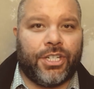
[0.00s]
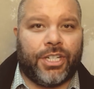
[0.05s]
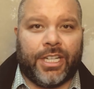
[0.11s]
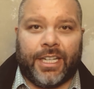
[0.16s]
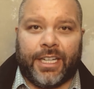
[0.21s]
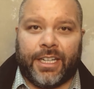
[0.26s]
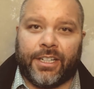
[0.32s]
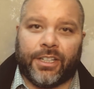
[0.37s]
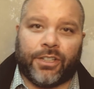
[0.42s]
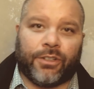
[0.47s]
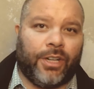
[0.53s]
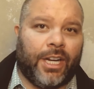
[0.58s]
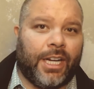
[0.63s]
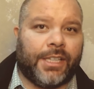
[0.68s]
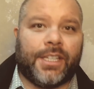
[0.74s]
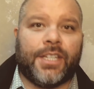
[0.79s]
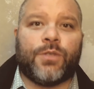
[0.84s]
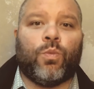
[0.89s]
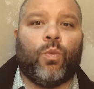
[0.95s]
needed to
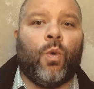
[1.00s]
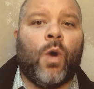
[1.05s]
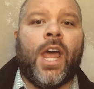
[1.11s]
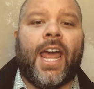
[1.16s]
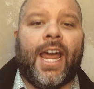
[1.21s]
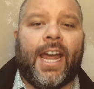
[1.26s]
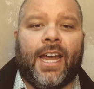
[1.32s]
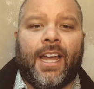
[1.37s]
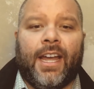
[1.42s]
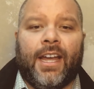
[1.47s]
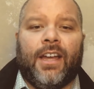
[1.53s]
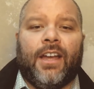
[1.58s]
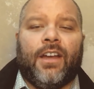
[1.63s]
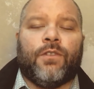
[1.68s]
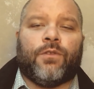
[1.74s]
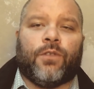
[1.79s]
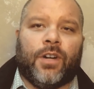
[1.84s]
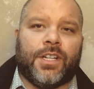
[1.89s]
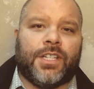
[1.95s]
create this way
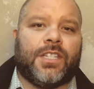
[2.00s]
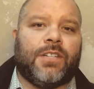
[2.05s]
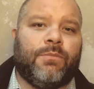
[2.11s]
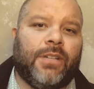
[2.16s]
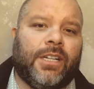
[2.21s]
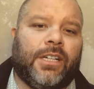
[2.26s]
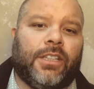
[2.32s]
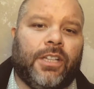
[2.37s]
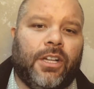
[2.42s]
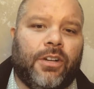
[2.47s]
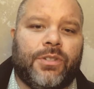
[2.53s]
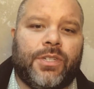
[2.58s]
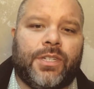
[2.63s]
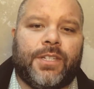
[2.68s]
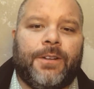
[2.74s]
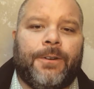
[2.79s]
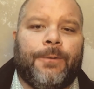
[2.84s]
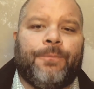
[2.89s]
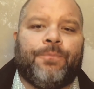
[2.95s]
for us to be
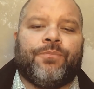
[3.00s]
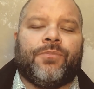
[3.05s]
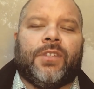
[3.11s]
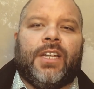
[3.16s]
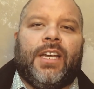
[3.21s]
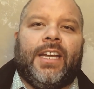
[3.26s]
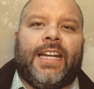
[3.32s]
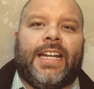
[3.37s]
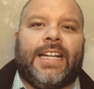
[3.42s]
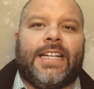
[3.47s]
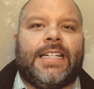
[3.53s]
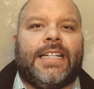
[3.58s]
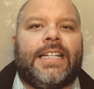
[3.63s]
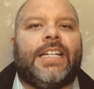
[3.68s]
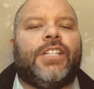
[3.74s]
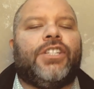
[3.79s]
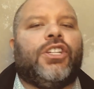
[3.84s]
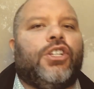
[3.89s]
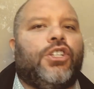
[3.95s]
close. He
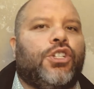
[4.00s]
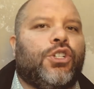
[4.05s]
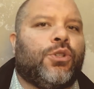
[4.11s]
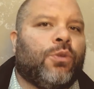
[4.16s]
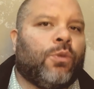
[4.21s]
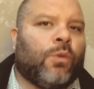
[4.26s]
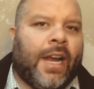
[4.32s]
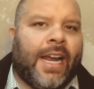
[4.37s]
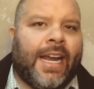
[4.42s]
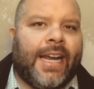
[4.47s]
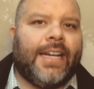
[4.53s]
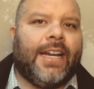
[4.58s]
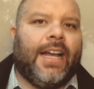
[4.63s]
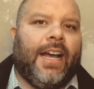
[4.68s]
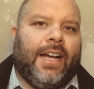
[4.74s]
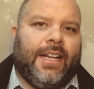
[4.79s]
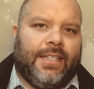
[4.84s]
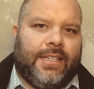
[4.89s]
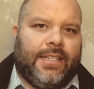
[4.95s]
needed to train
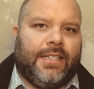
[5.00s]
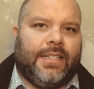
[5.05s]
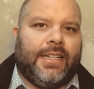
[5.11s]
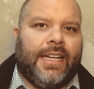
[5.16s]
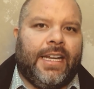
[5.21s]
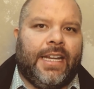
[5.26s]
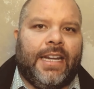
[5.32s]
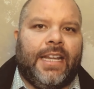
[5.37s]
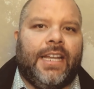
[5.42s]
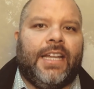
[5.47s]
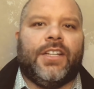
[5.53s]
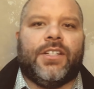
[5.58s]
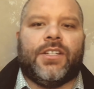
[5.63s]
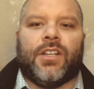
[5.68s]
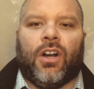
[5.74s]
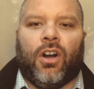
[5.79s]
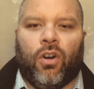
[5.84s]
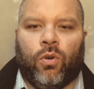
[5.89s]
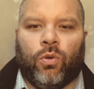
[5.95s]
us in his
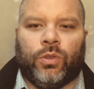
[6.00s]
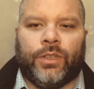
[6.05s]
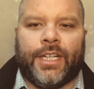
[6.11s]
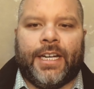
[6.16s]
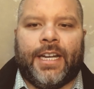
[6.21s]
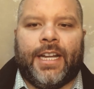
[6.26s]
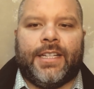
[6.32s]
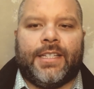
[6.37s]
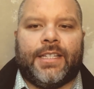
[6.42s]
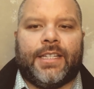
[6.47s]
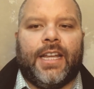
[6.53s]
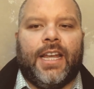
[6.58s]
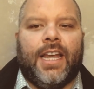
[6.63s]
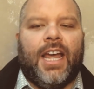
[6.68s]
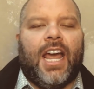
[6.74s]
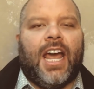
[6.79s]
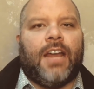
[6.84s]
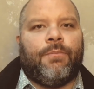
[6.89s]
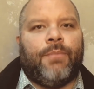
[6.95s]
holiness
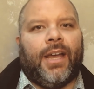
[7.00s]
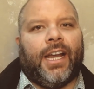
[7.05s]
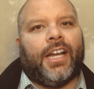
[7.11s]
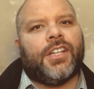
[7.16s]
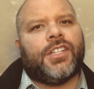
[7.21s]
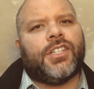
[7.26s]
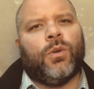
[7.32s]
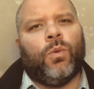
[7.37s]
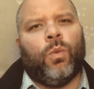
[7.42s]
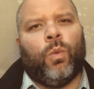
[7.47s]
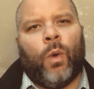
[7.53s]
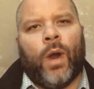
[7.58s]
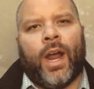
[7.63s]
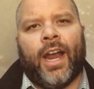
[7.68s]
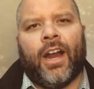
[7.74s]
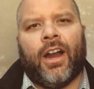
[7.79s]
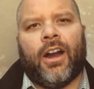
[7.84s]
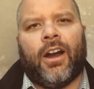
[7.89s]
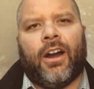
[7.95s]
and make us
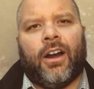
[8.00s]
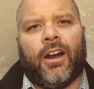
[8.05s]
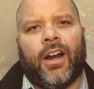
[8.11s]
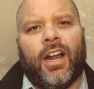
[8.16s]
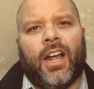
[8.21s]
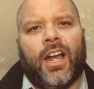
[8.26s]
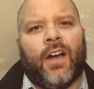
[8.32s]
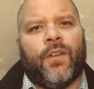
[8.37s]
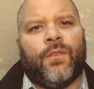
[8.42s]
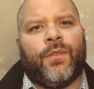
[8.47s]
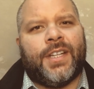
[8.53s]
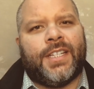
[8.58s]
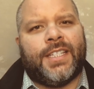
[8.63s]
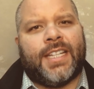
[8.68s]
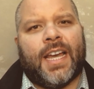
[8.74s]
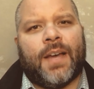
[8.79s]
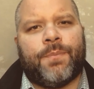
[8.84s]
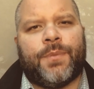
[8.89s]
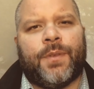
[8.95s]
aware of the
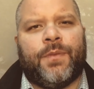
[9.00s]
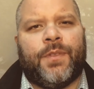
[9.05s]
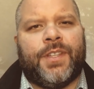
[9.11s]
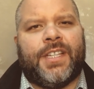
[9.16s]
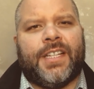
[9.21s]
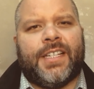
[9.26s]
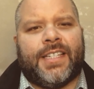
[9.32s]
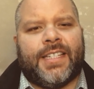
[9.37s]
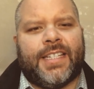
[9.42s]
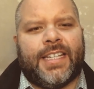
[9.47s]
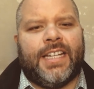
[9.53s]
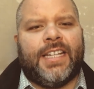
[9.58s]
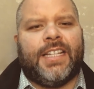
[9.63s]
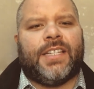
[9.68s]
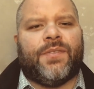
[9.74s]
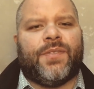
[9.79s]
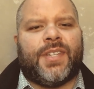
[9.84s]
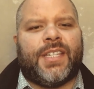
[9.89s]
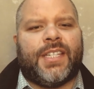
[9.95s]
depth of the
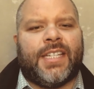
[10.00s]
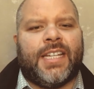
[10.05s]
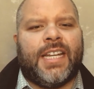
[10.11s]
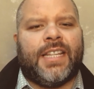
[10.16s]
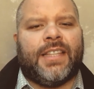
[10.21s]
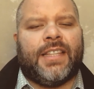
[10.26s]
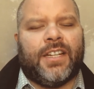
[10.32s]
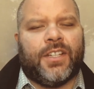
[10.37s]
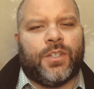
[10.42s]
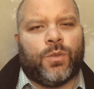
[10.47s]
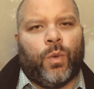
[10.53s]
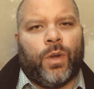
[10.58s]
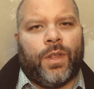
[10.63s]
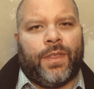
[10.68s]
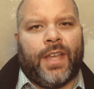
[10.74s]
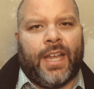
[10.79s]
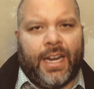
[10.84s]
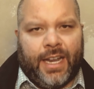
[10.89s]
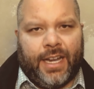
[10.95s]
disease of sin that is
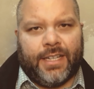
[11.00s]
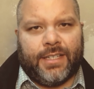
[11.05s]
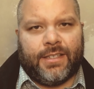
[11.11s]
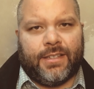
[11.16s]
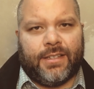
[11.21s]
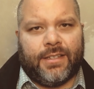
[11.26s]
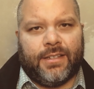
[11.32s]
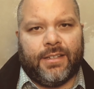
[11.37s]
within us.